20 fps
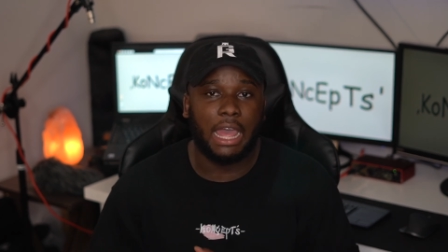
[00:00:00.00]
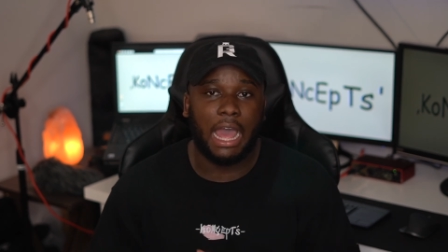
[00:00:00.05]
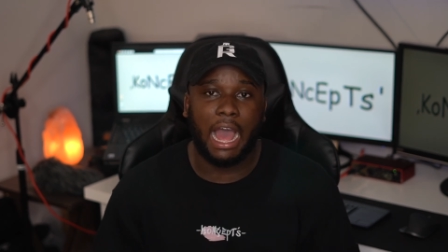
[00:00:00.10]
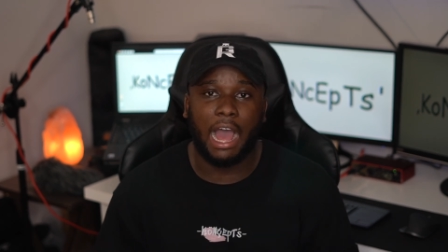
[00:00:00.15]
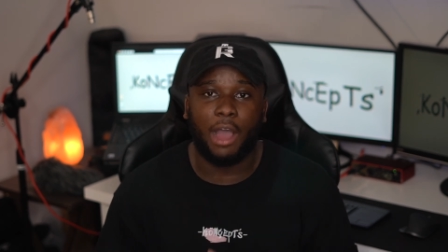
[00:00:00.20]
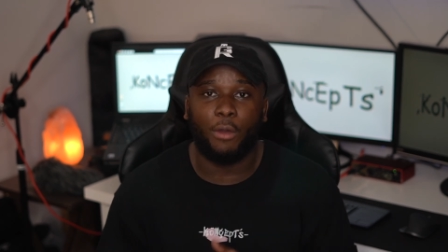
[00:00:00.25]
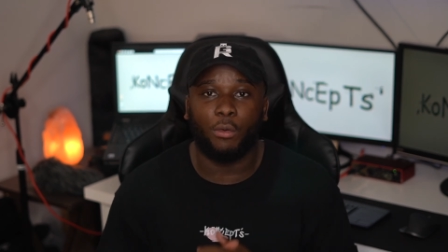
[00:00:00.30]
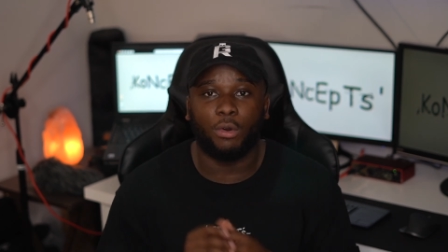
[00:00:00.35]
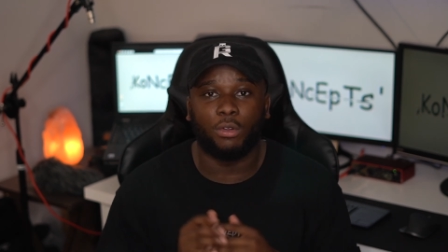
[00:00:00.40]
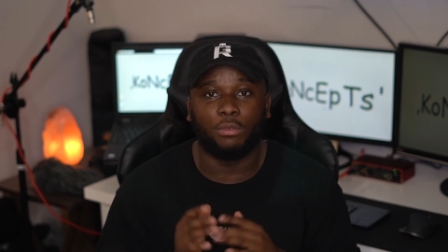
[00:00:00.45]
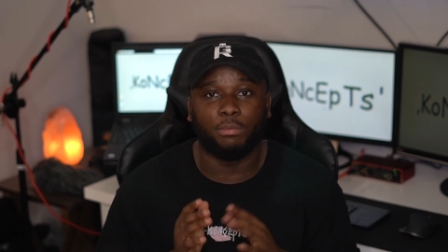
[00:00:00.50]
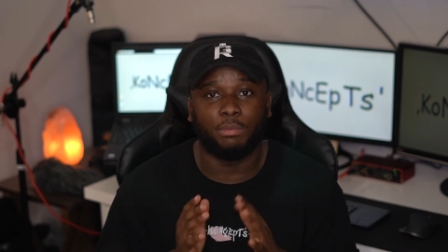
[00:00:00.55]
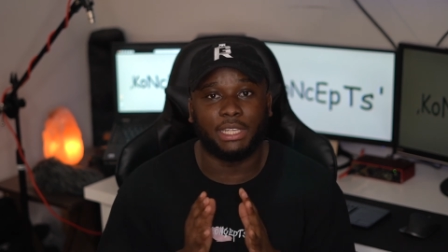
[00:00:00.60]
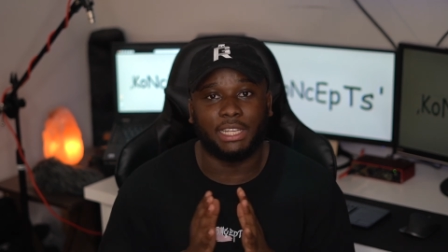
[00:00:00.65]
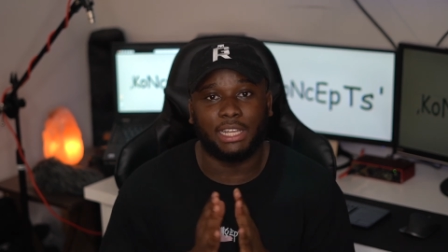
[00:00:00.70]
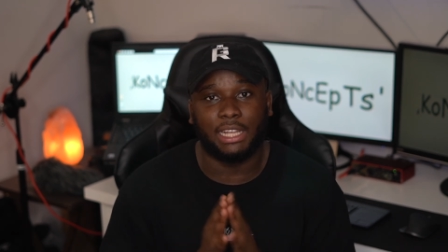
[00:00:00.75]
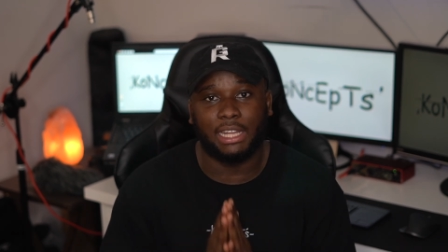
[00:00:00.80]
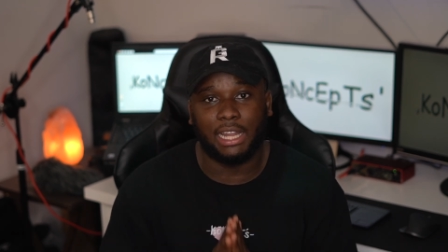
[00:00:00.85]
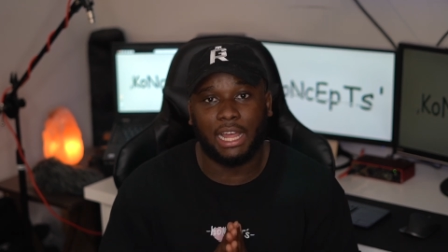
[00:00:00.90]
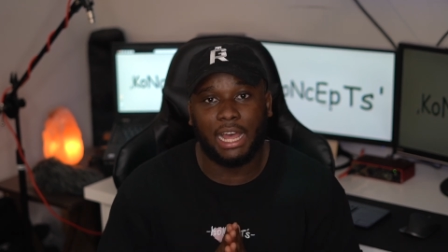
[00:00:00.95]
I'll
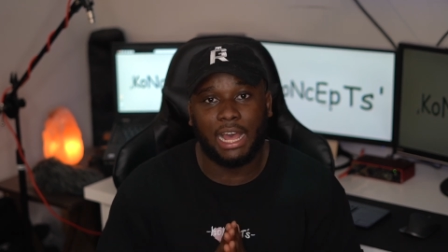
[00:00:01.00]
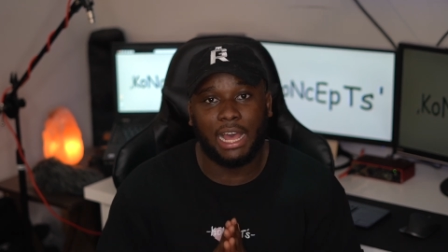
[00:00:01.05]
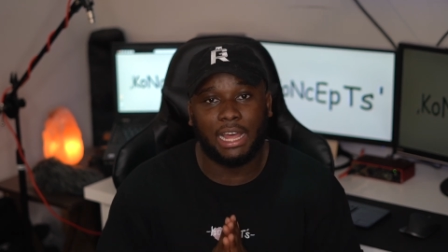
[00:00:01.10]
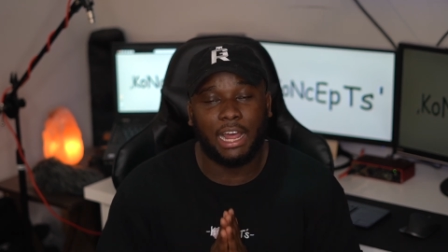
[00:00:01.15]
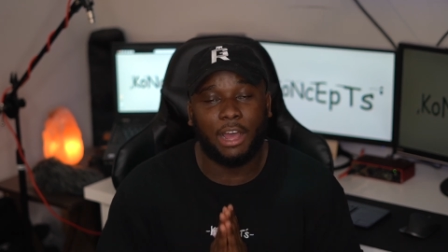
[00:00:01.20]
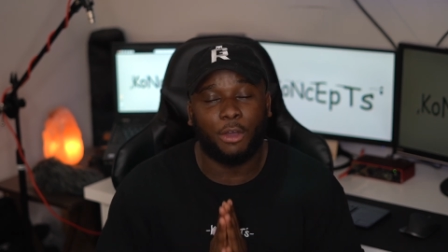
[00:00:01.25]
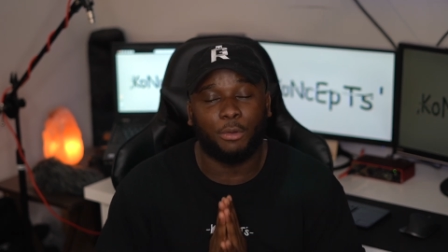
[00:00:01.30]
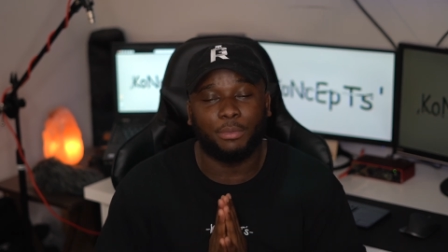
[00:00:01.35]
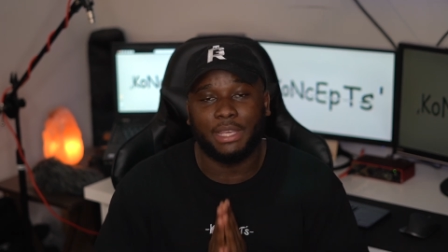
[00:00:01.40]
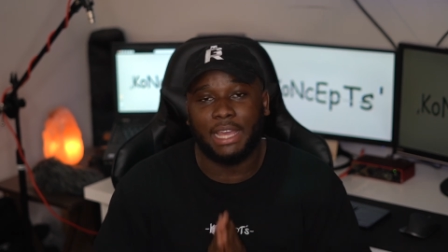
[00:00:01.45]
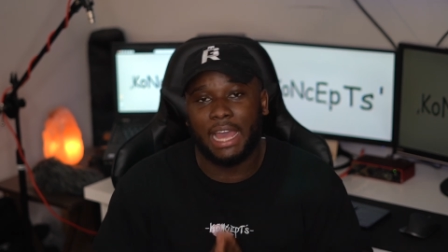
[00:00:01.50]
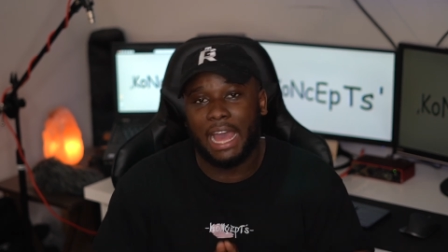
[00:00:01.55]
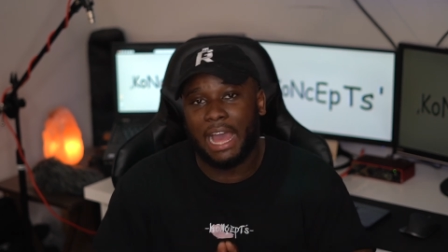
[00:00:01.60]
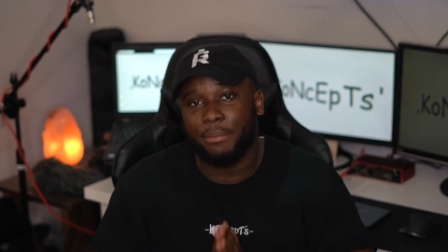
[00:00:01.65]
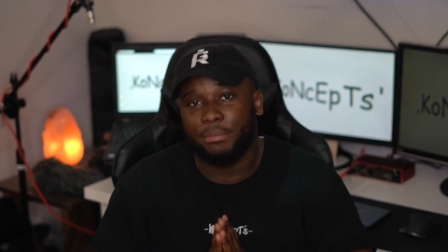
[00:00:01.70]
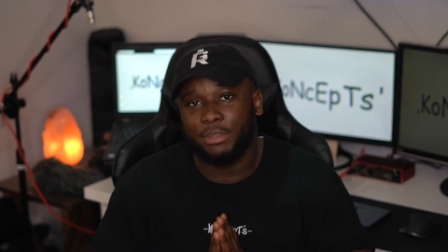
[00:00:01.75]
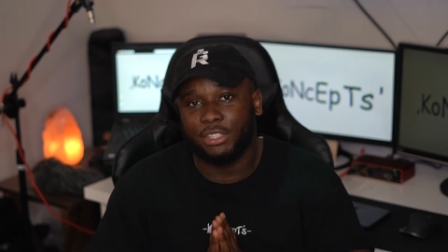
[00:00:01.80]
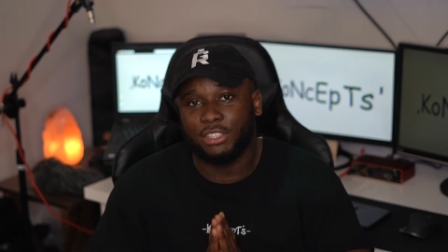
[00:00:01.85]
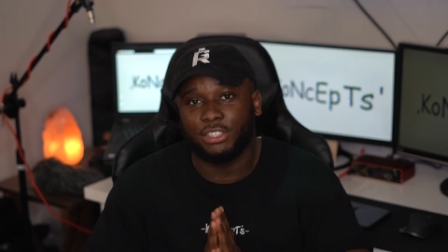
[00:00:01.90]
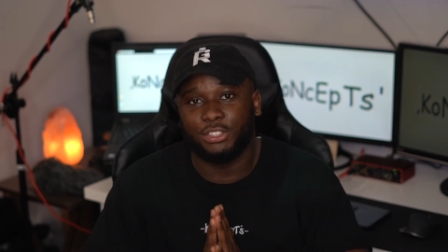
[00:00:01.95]
be
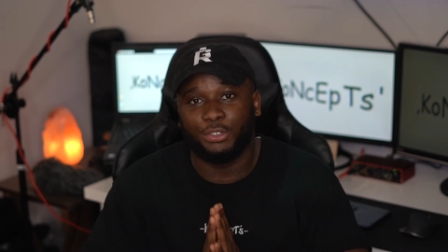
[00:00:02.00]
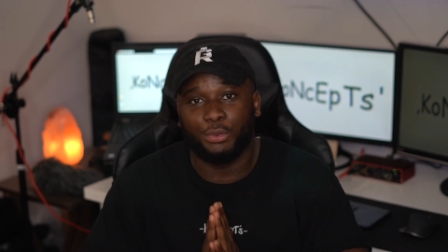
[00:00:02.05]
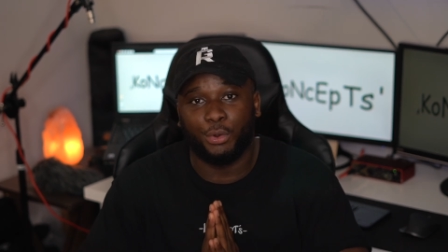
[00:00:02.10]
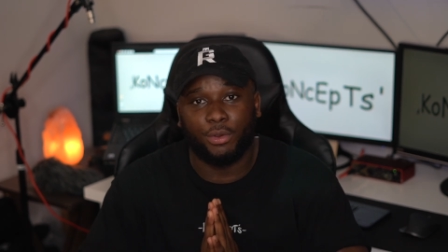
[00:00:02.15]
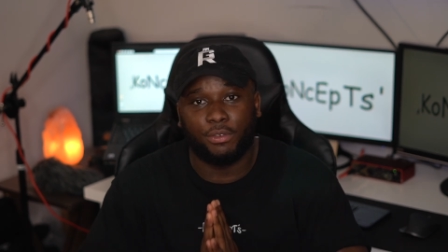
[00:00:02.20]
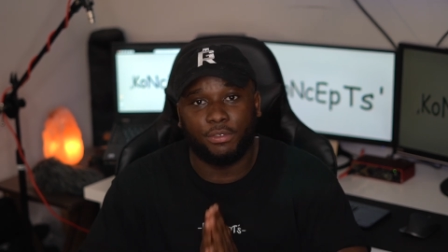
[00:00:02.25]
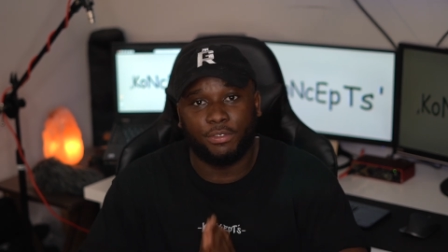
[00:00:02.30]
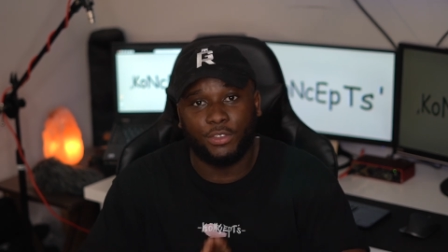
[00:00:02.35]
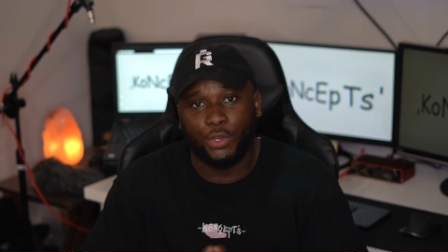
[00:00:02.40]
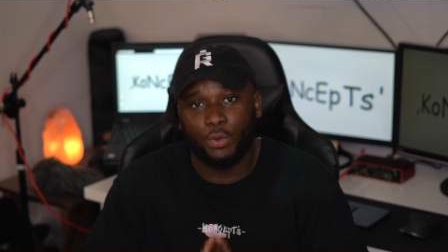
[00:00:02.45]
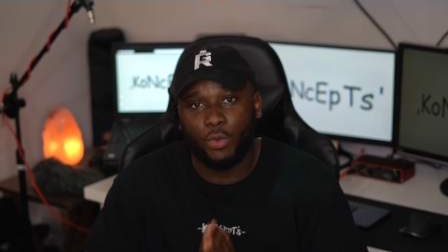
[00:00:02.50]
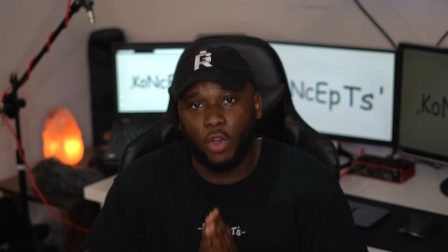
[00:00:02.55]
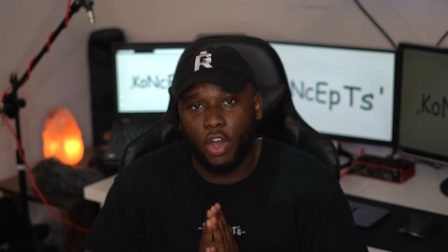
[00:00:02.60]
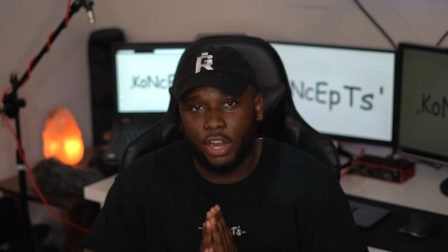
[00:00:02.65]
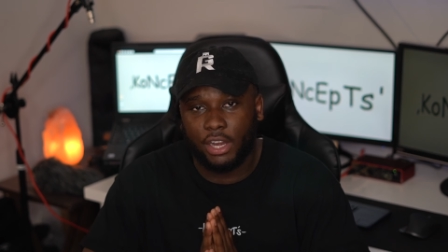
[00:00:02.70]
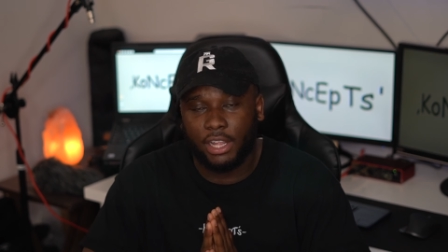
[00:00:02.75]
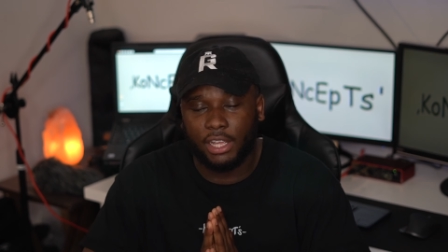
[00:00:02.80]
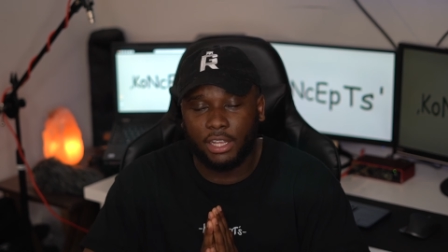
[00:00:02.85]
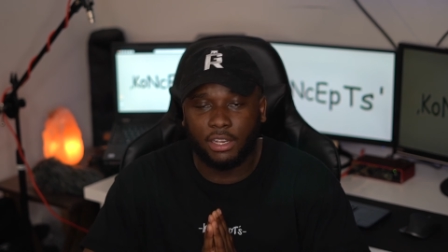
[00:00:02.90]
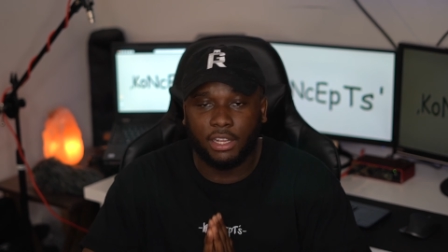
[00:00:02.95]
happy to do a review
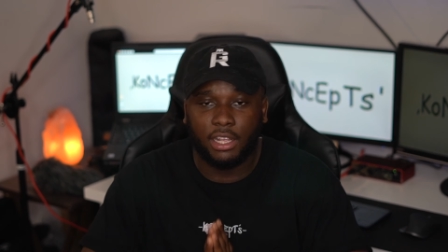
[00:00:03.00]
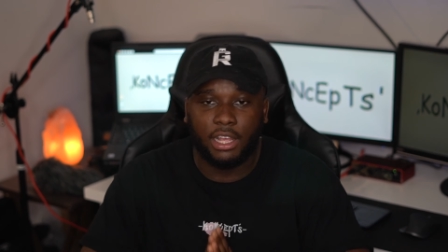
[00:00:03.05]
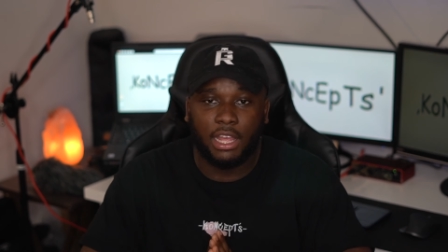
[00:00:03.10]
on it.